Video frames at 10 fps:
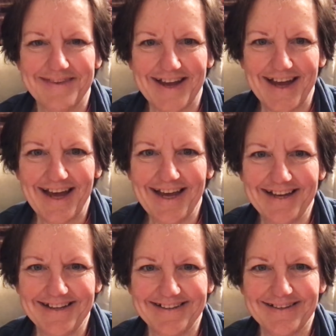Hi,
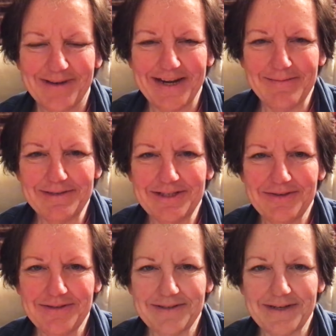my name is
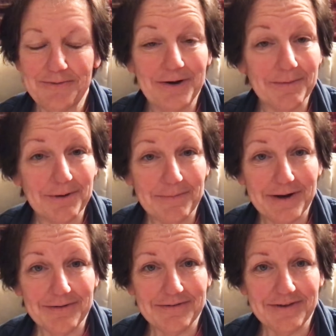Susan and welcome to
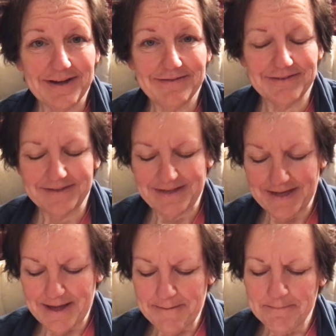my revival.
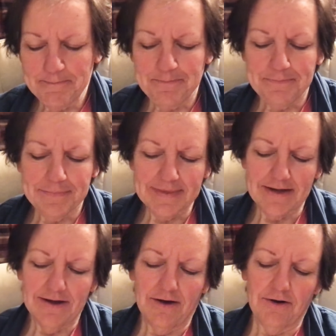
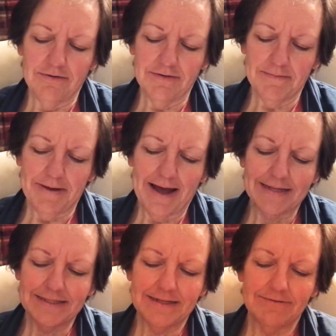Over the
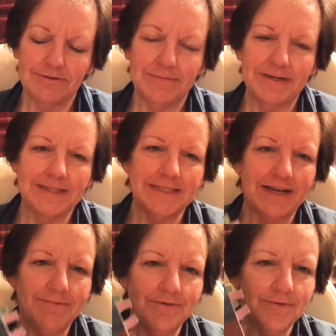past several months,
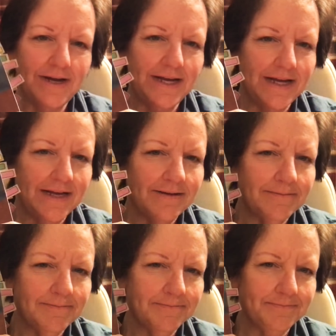I've been reading
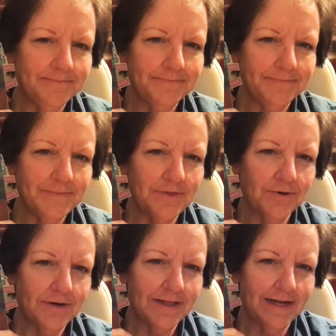
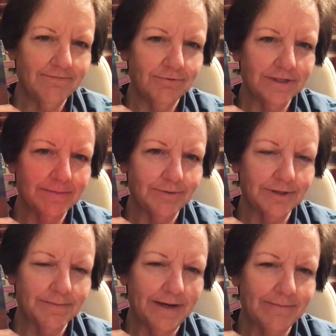30 Life
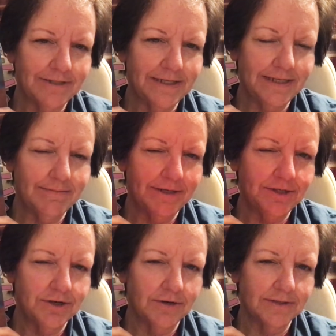Principles Bible Study by
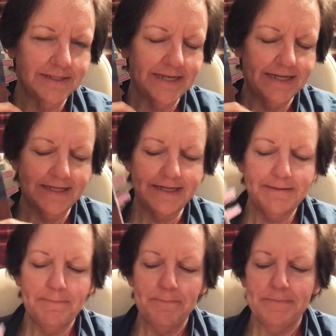Charles Stanley.
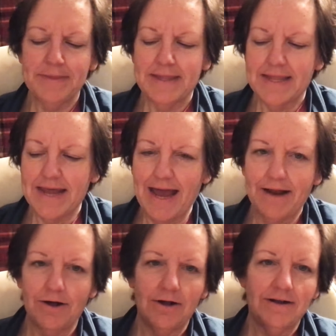
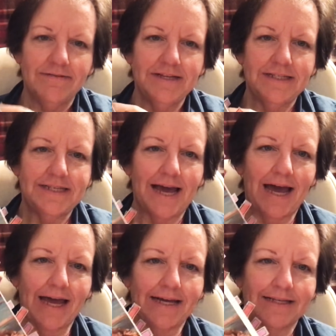And all of these
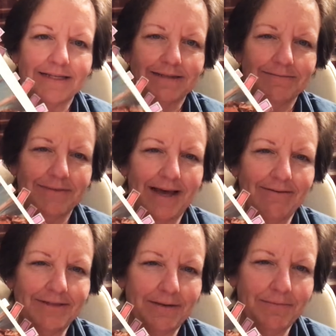tags
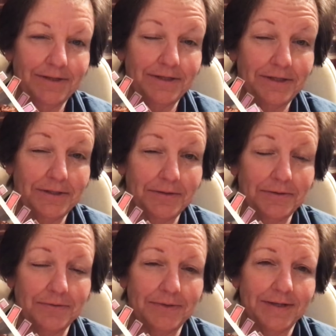have something to
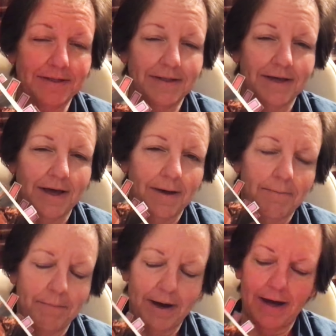do with
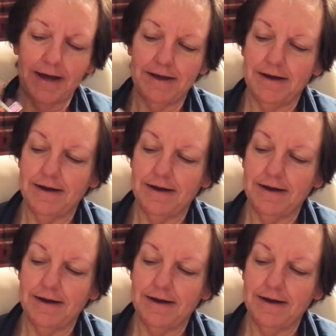my,